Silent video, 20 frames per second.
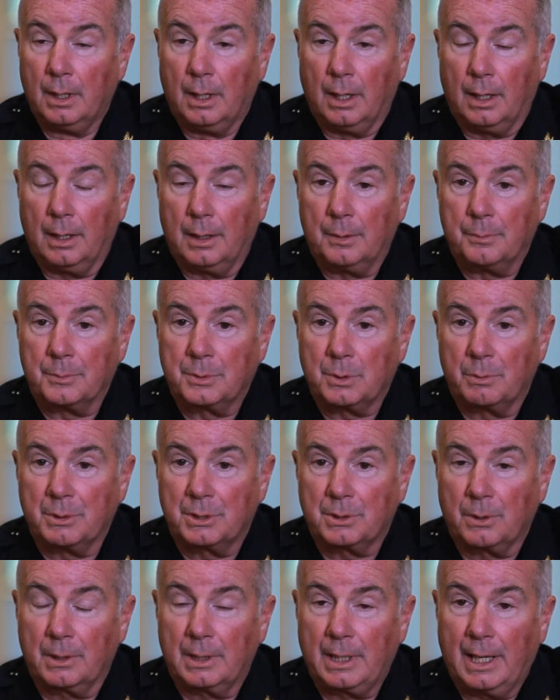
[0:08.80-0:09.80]
So we
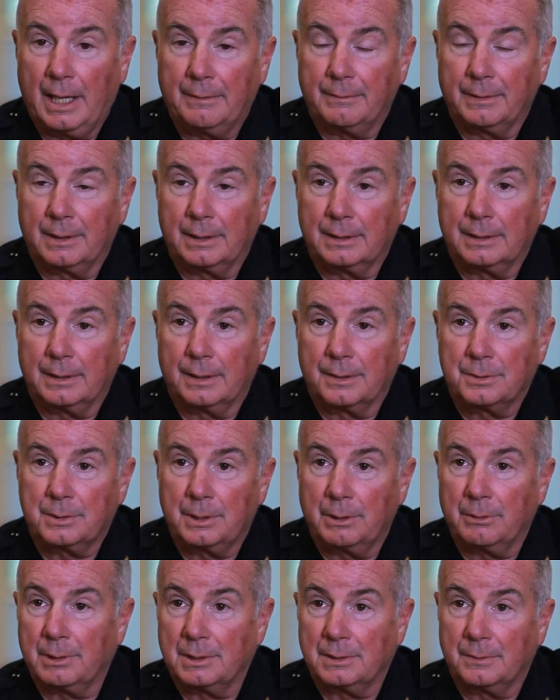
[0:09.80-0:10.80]
started having a
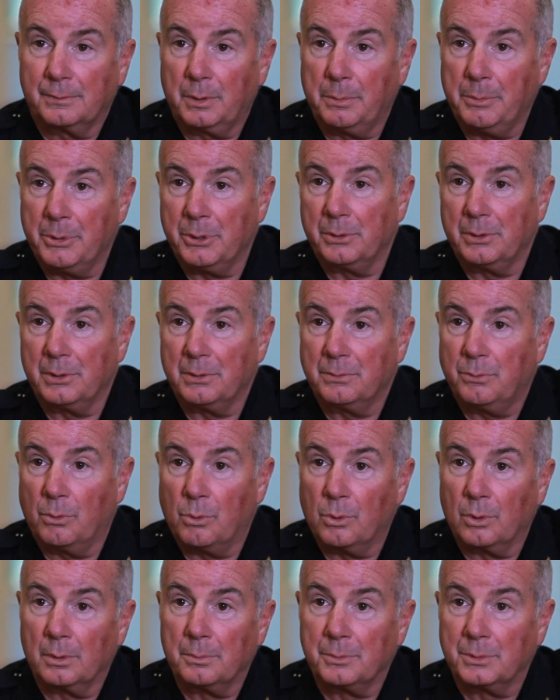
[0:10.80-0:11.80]
series of community
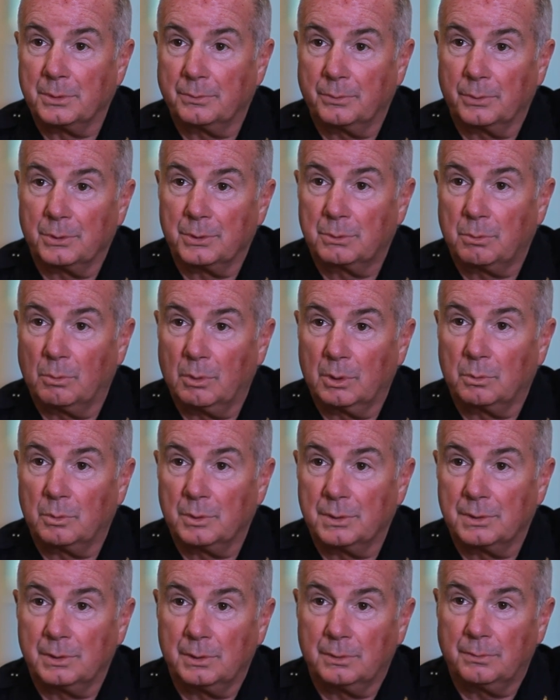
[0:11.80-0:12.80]
forums. The first one
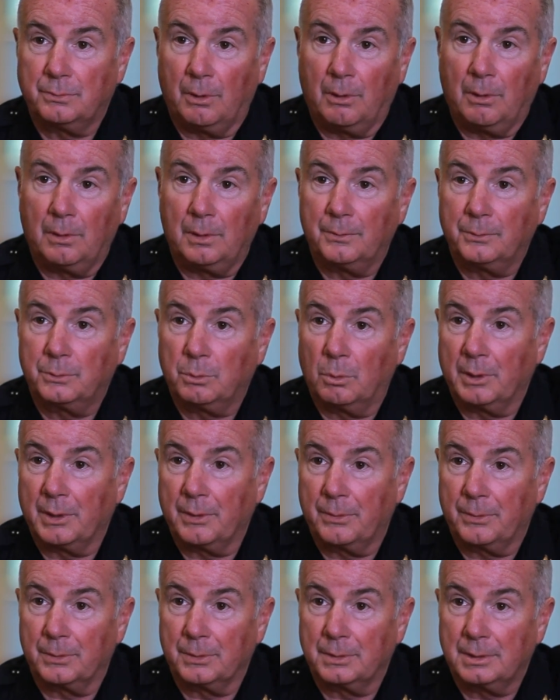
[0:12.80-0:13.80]
was in the fall of
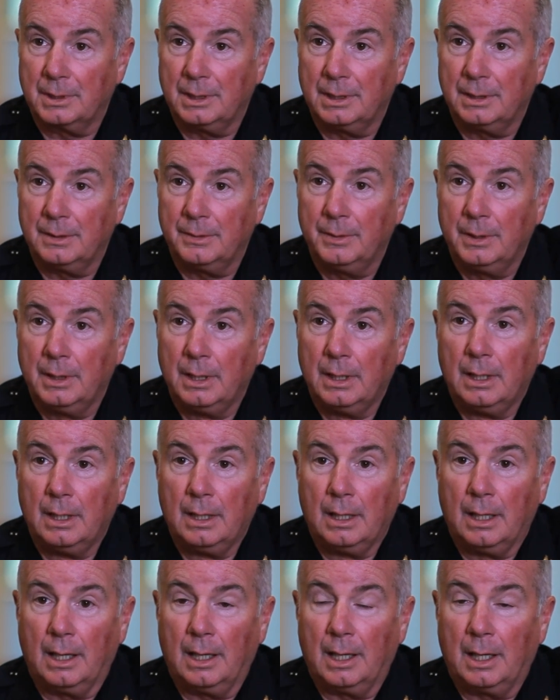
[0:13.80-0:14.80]
2013,
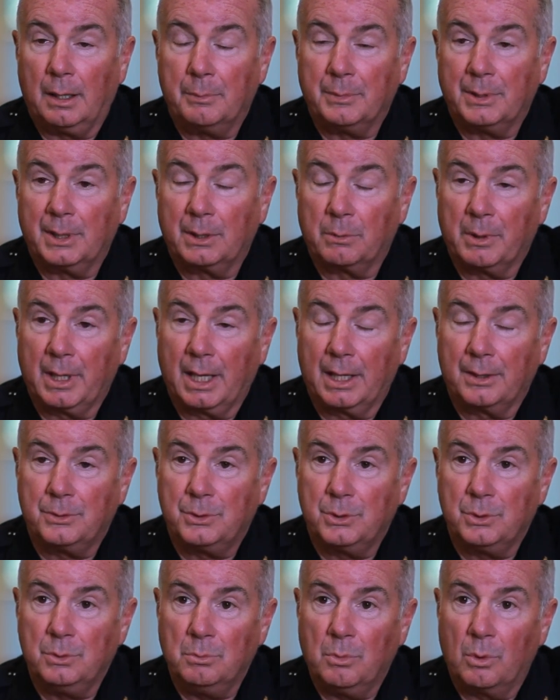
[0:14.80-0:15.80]
and then we had
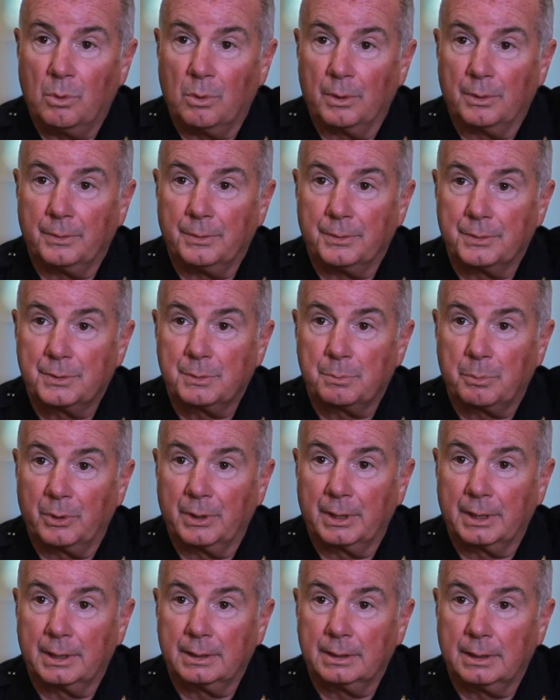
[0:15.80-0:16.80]
two more in the
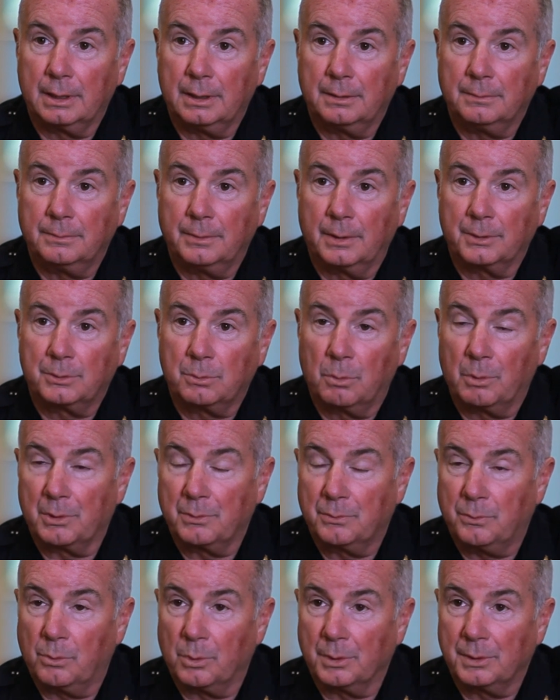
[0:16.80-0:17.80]
spring of
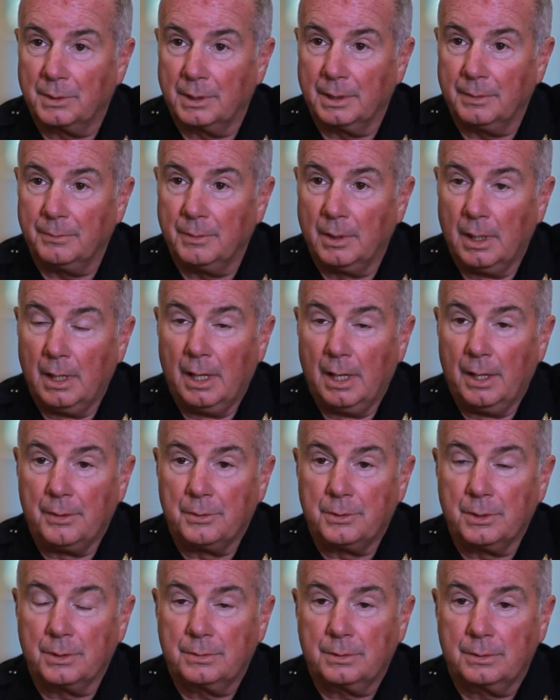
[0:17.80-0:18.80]
2014,
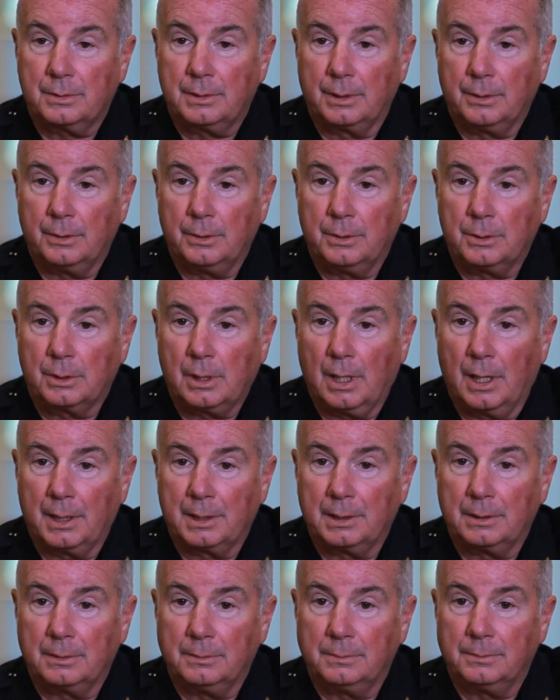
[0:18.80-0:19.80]
just to
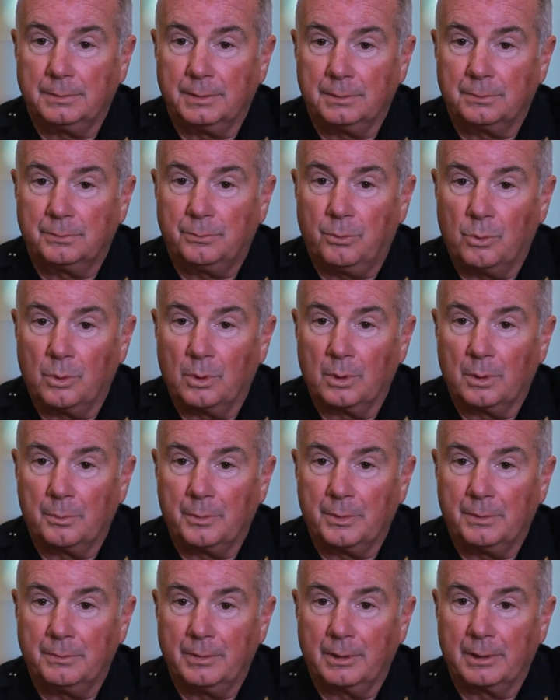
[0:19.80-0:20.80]
kind of inform
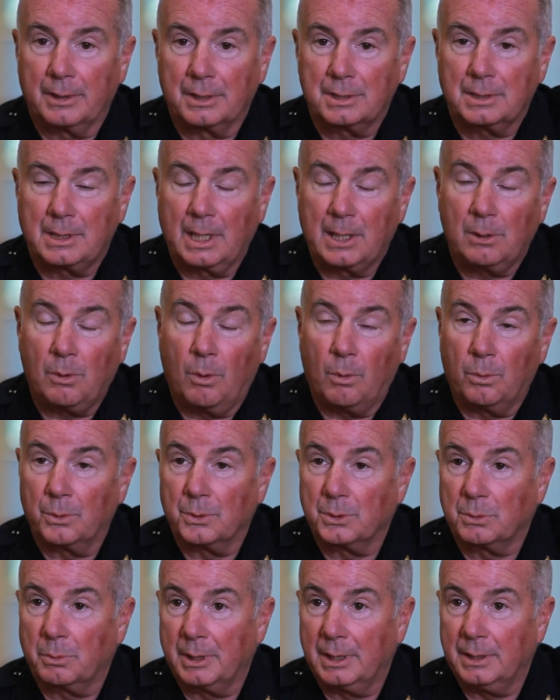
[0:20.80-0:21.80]
the various
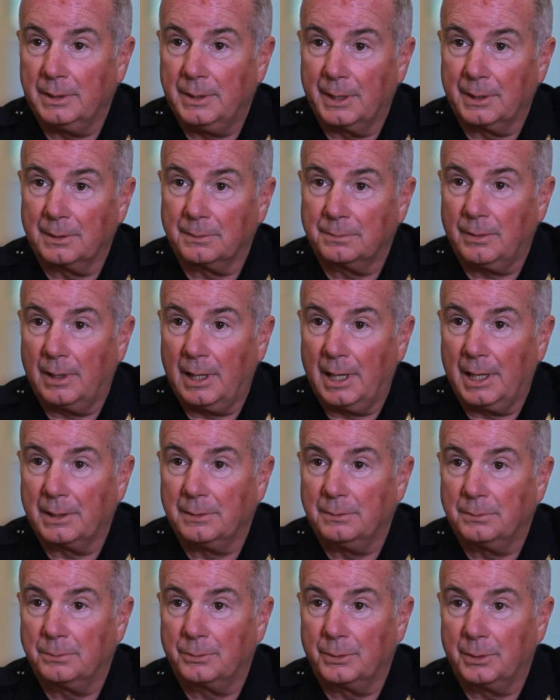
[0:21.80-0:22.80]
stakeholders we'd
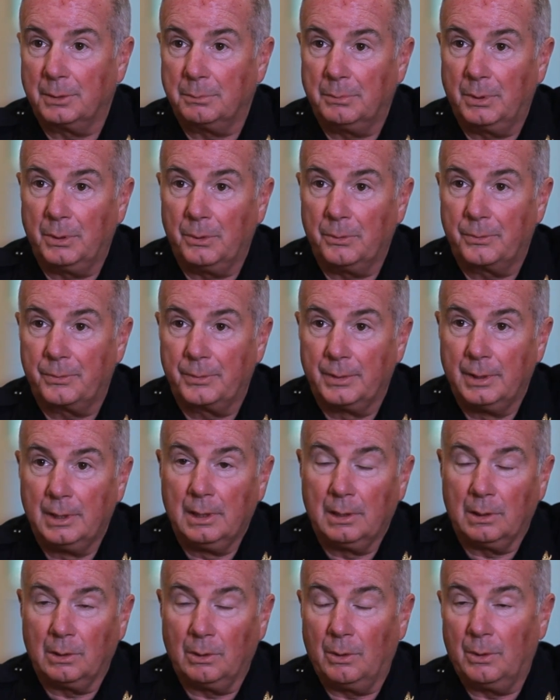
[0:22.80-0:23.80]
identified from both
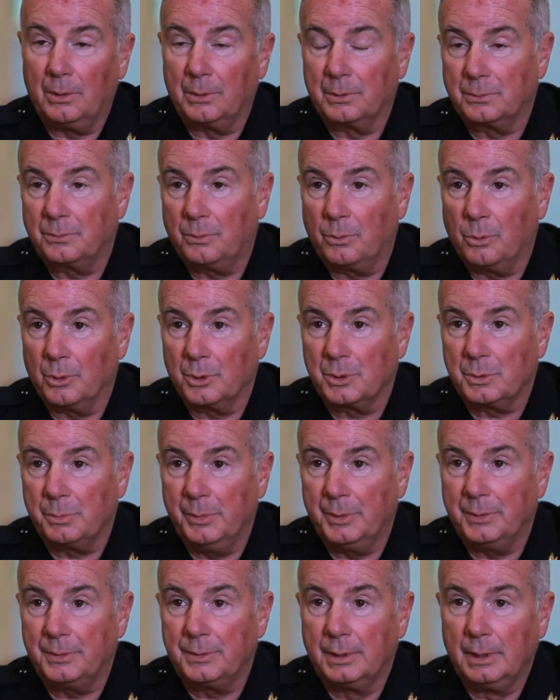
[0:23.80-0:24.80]
law
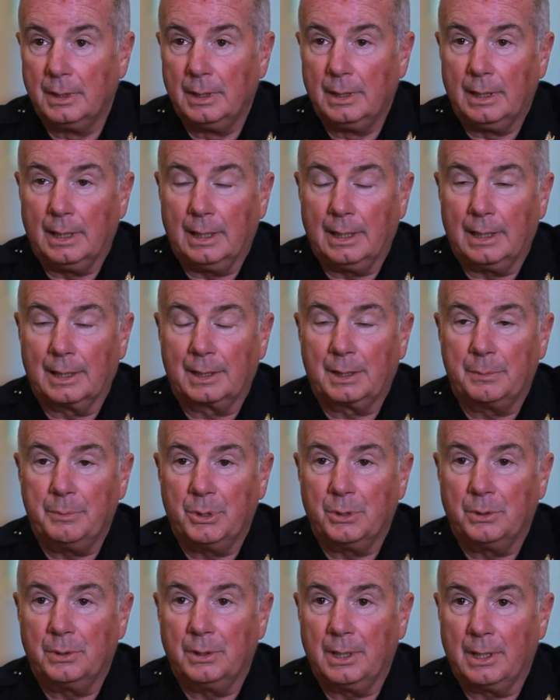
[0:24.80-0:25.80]
enforcement,
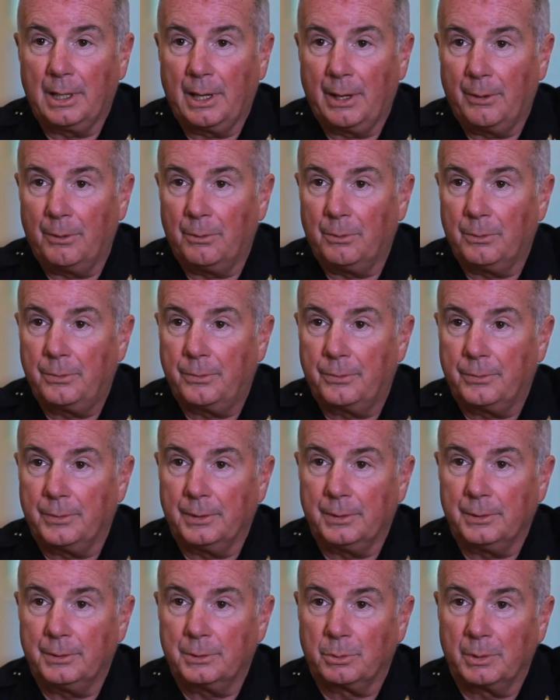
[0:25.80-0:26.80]
community health,
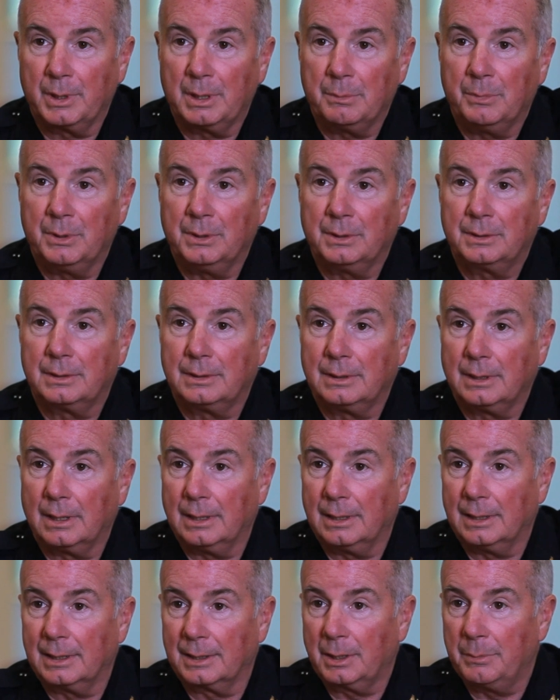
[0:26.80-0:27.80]
the treatment
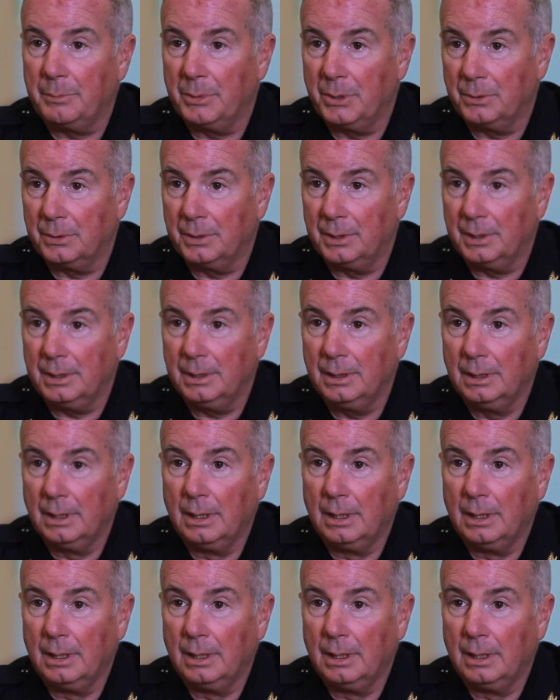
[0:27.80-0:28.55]
community,